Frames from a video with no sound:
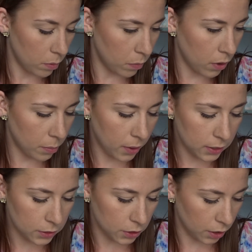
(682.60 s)
And what I
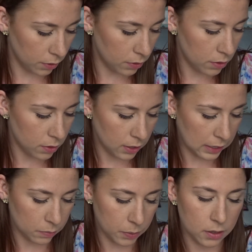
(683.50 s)
might do
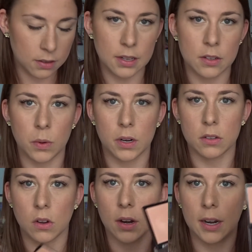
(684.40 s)
is, because this one
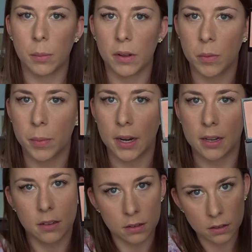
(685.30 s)
has got a little bit of a
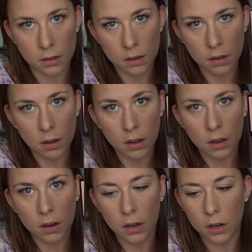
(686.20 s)
pearlescent
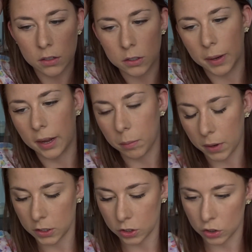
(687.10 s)
look to it, I
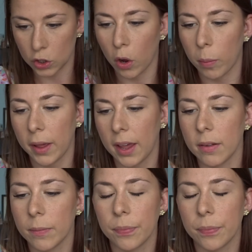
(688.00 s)
might just top it.